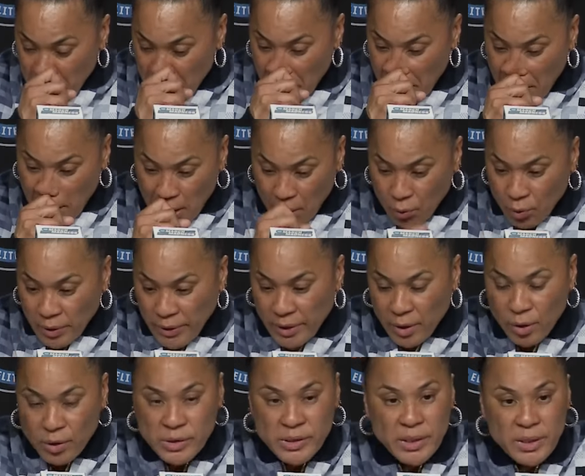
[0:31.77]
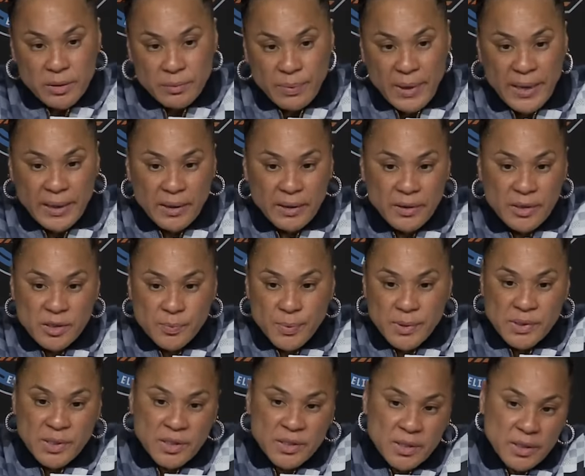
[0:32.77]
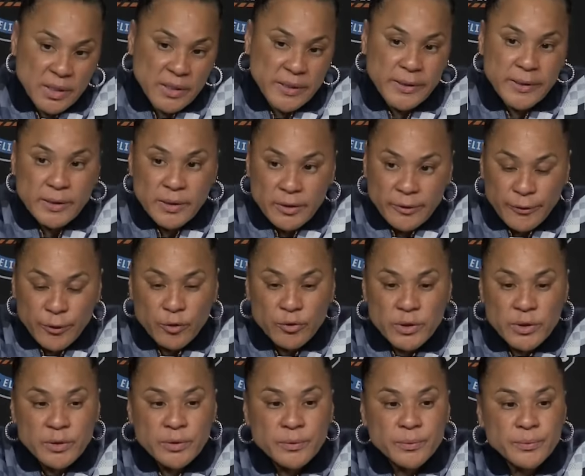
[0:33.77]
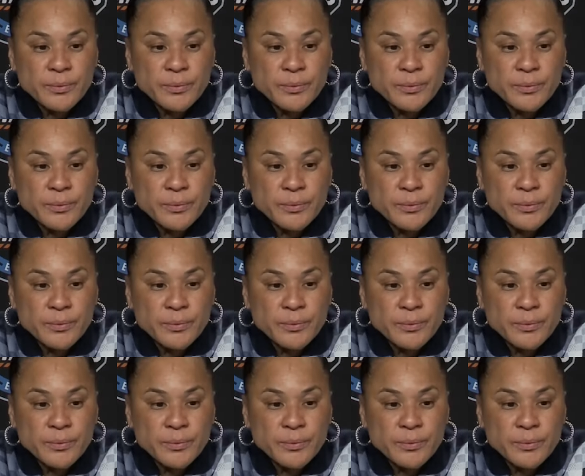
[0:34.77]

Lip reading: will get her team back in this position again in the future.